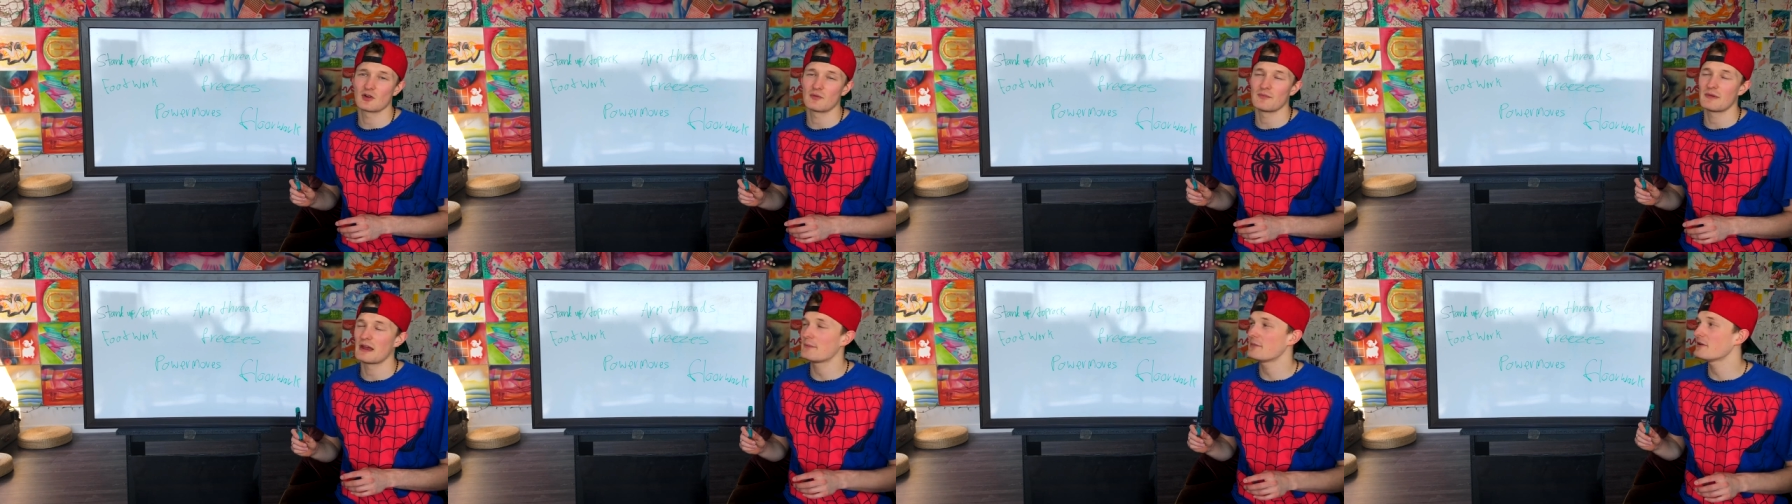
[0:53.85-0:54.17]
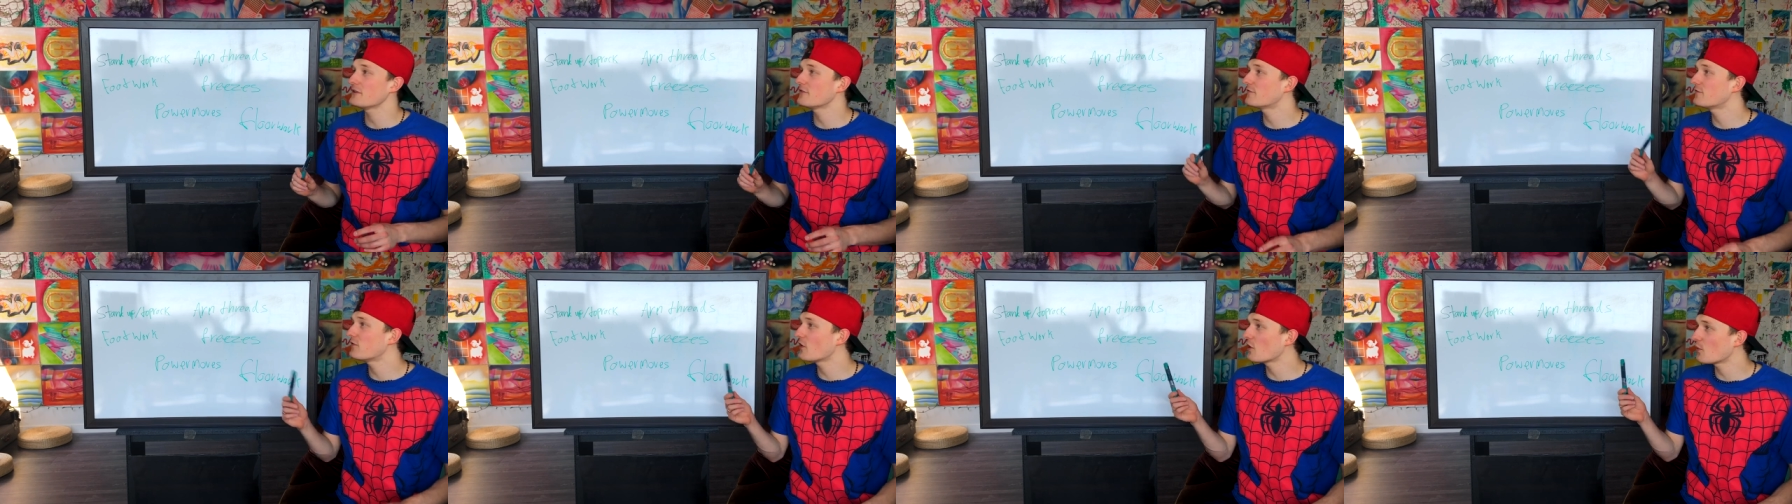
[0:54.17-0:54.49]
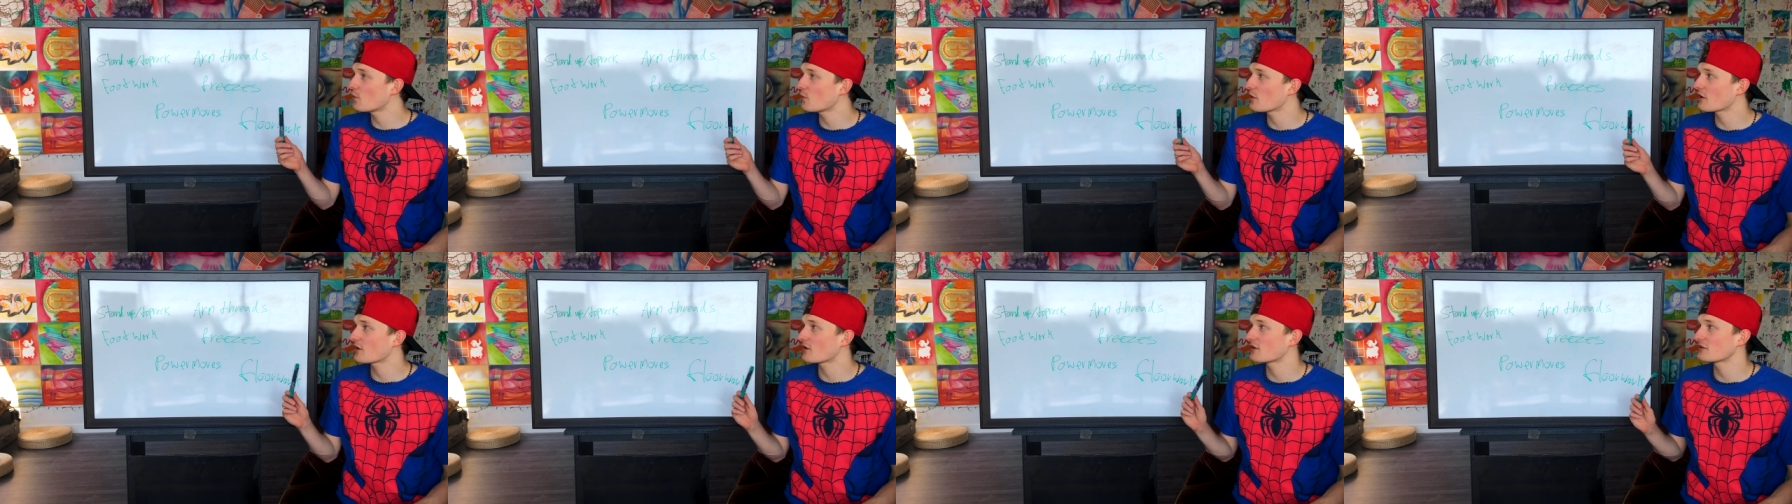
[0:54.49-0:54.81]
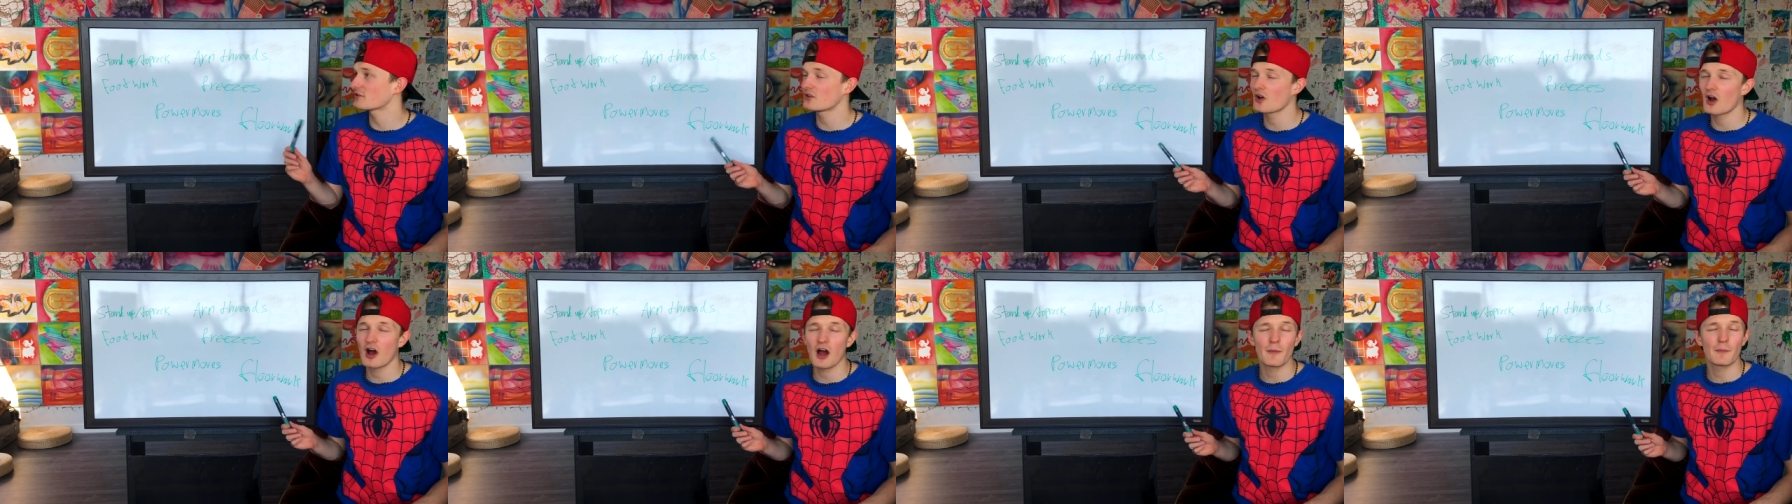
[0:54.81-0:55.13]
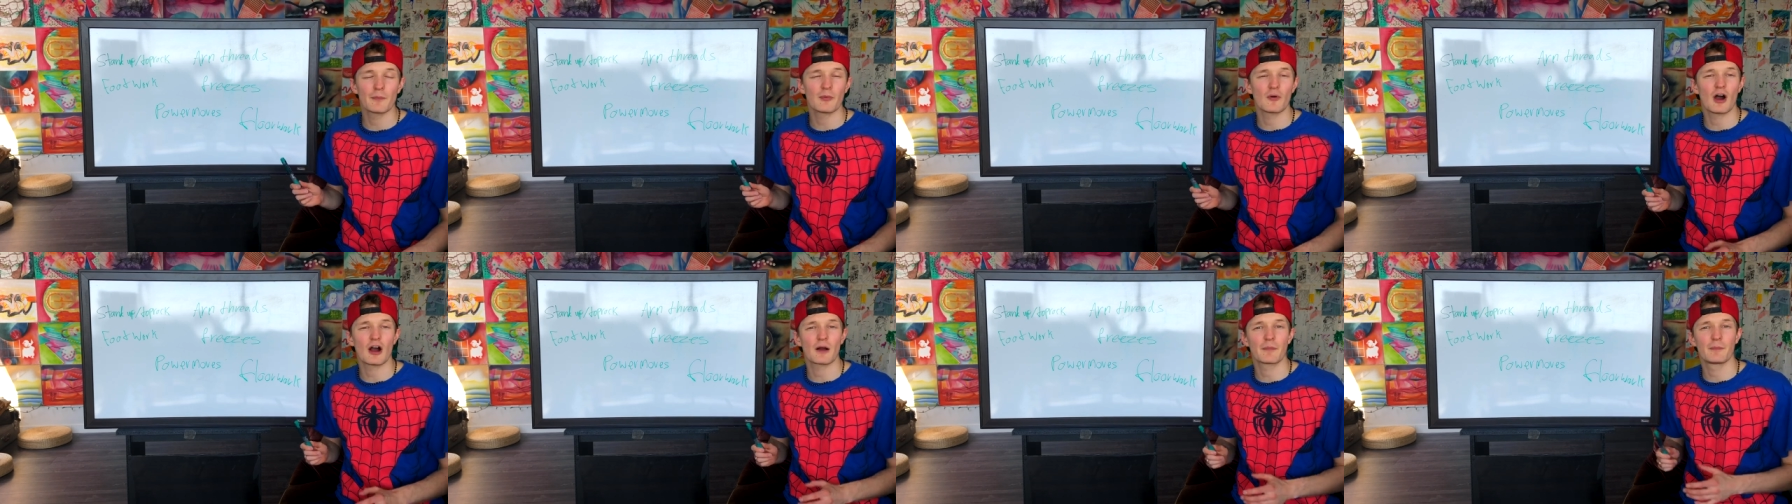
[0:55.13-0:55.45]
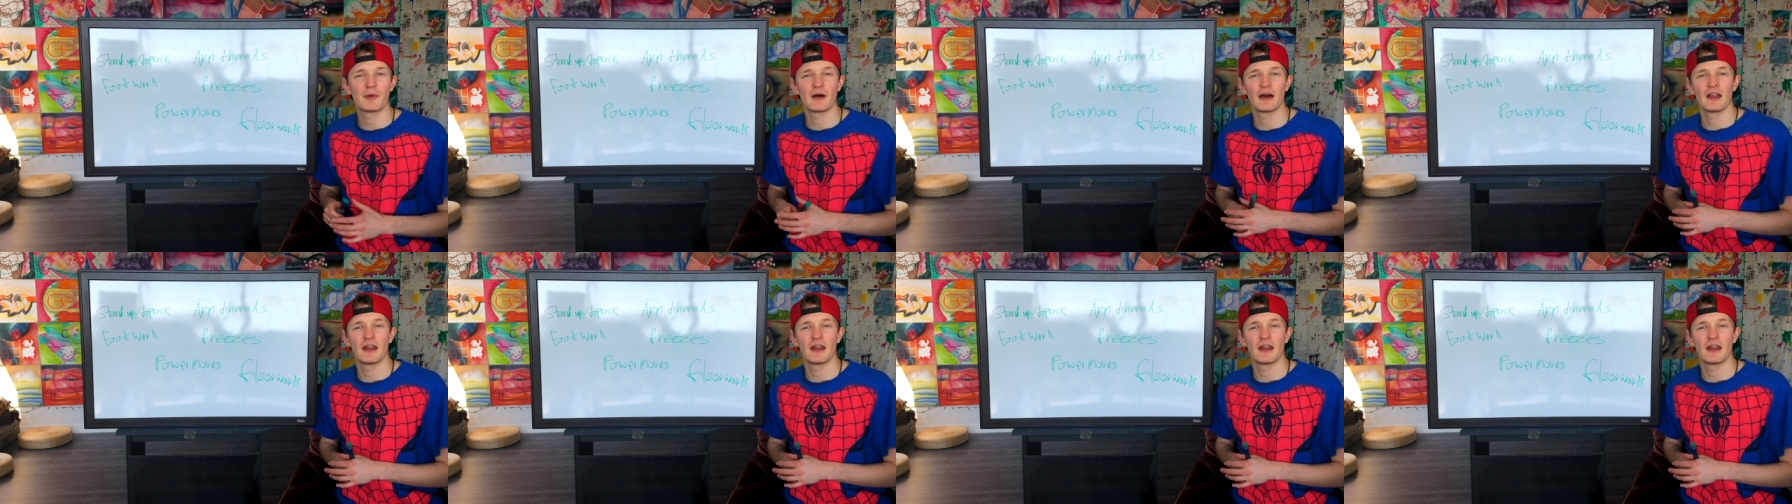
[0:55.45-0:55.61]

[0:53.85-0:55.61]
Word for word: or maybe footwork or top rock,